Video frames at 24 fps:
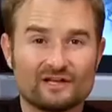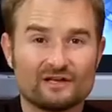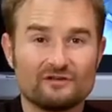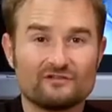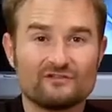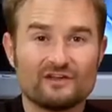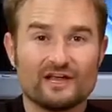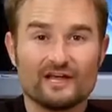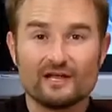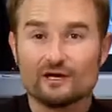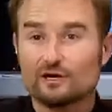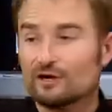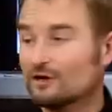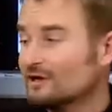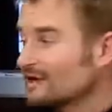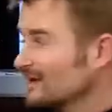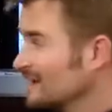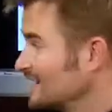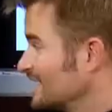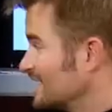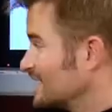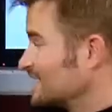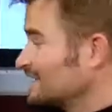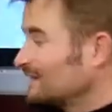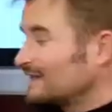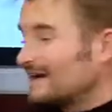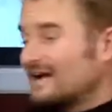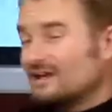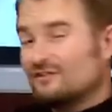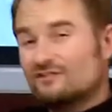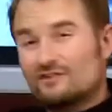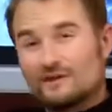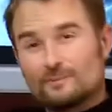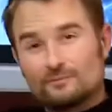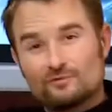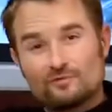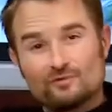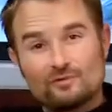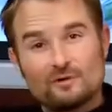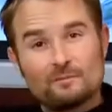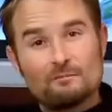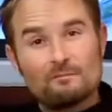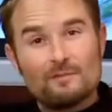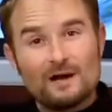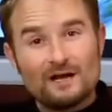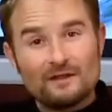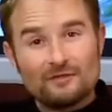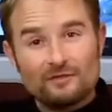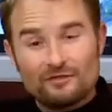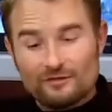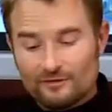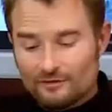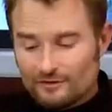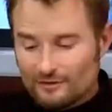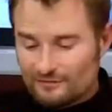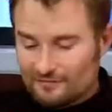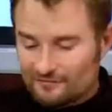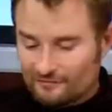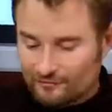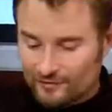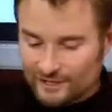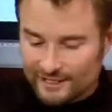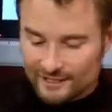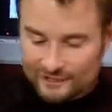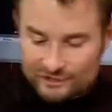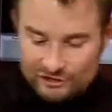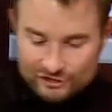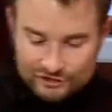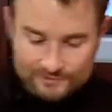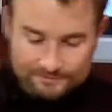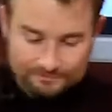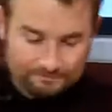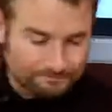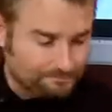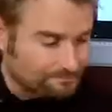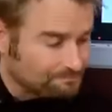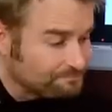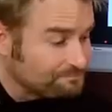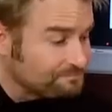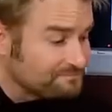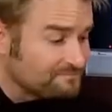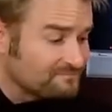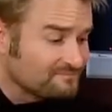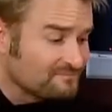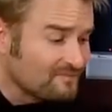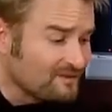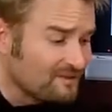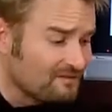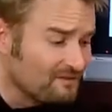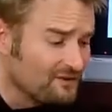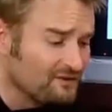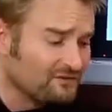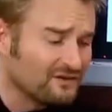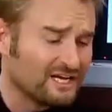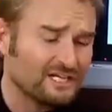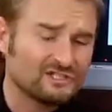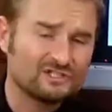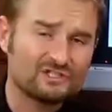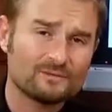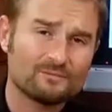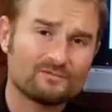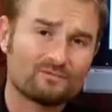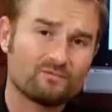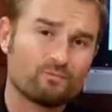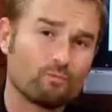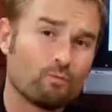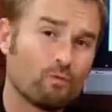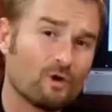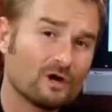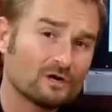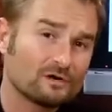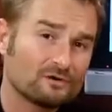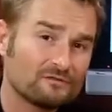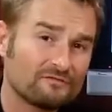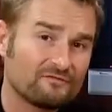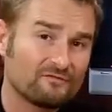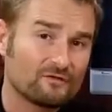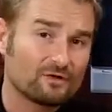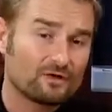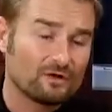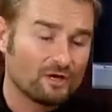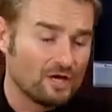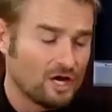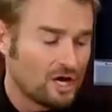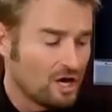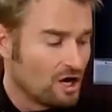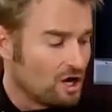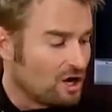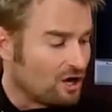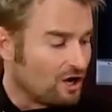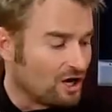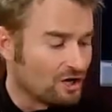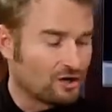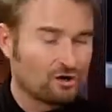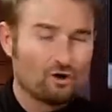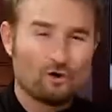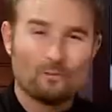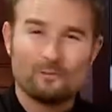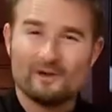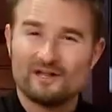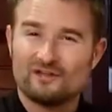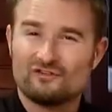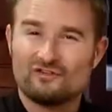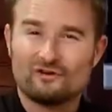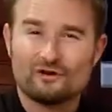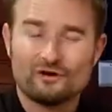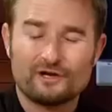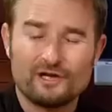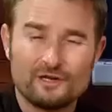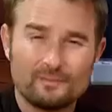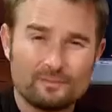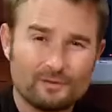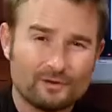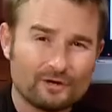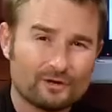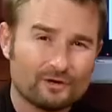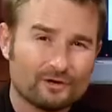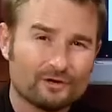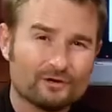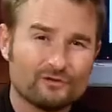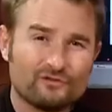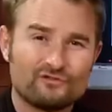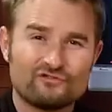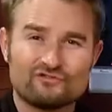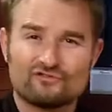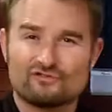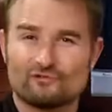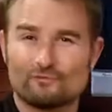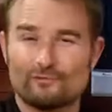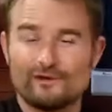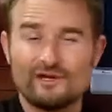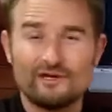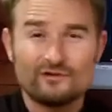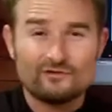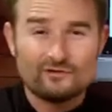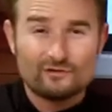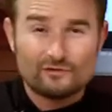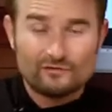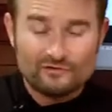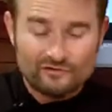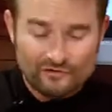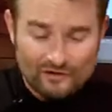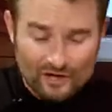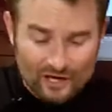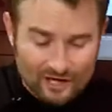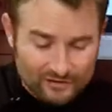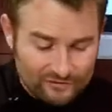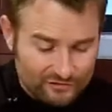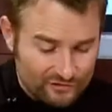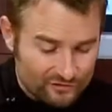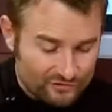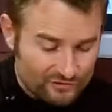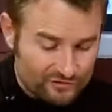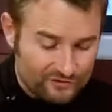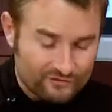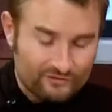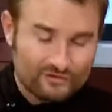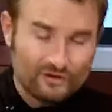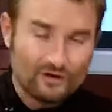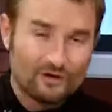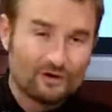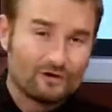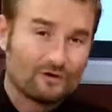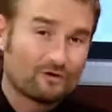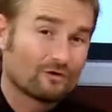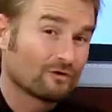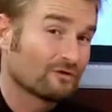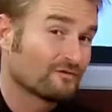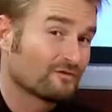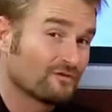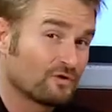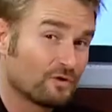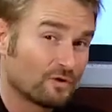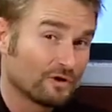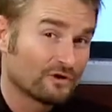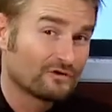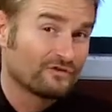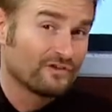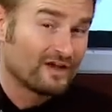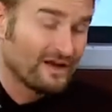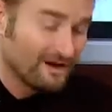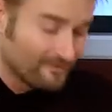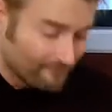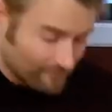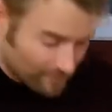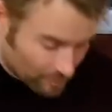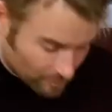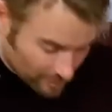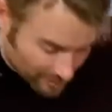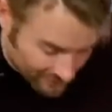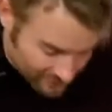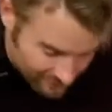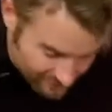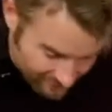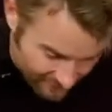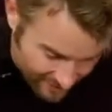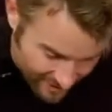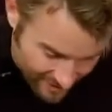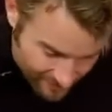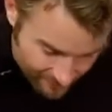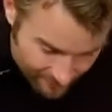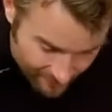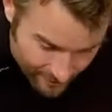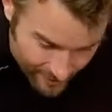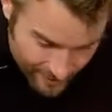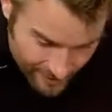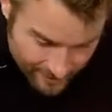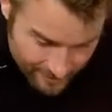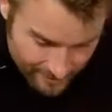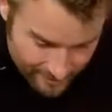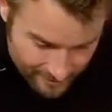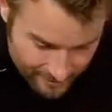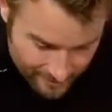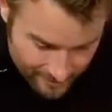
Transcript: container. It'll last up to a month in the fridge. This ketchup's wonderful on homemade turkey burgers, chorizo sausages, or of course, everyone's favorite,